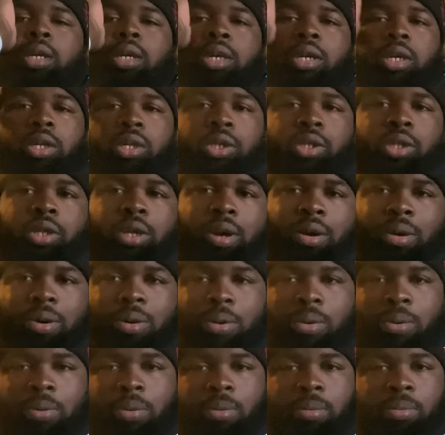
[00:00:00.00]

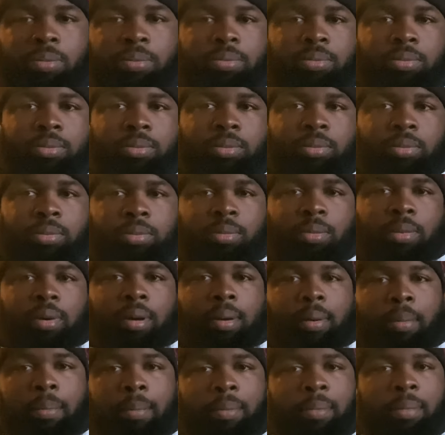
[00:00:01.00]
So
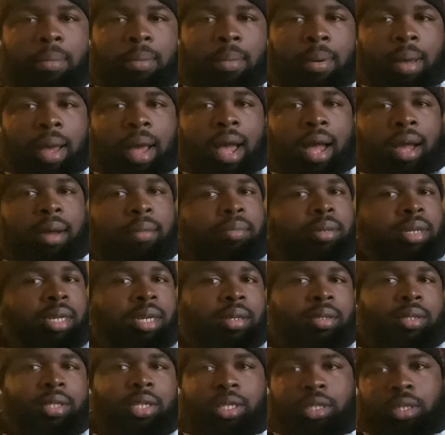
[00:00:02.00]
I
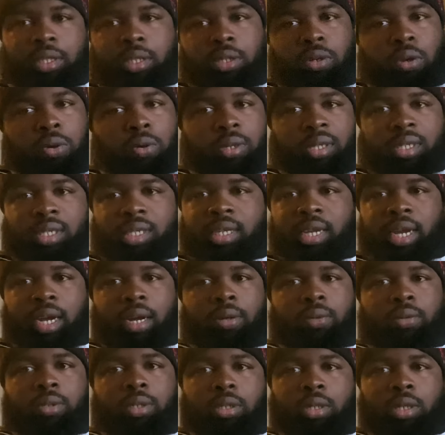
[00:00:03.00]
believe this is only
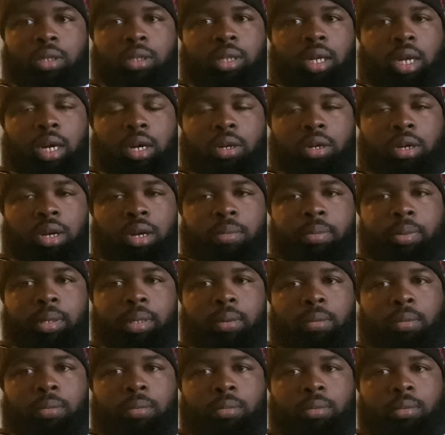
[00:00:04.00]
scouts that are coming.
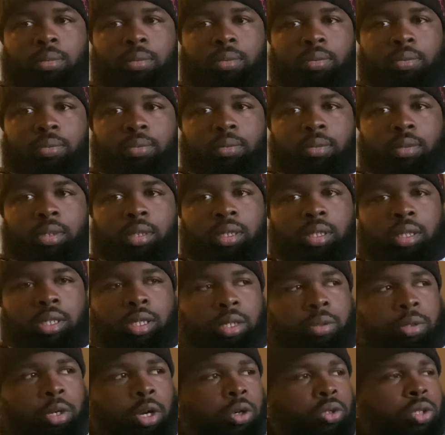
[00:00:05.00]

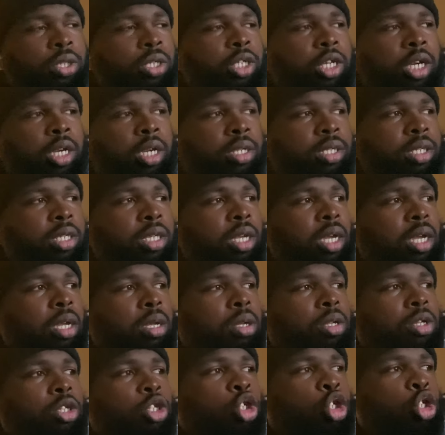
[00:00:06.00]
The coach and GM
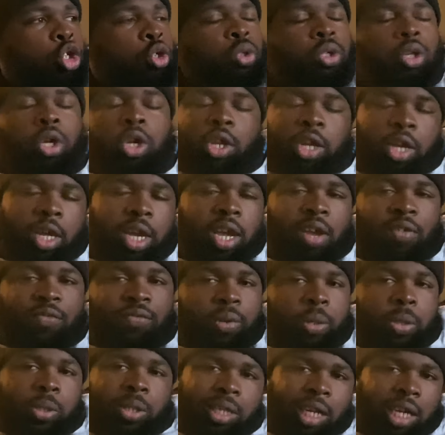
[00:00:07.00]
choose on a
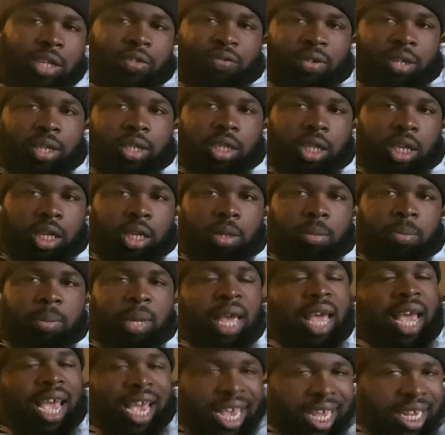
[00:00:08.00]
handful of scouts on the team,
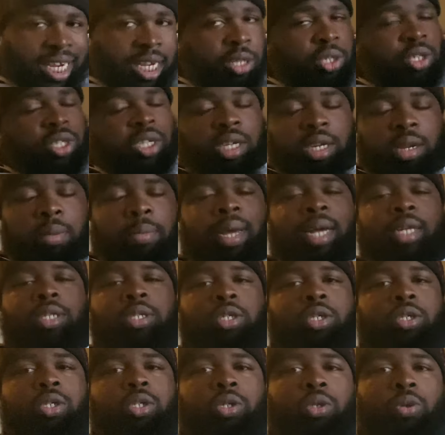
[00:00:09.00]
and they'll send them out
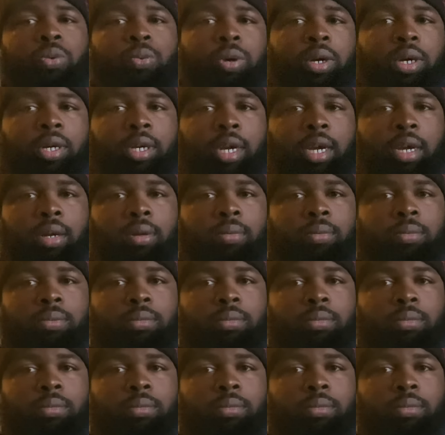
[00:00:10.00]
there to the workout.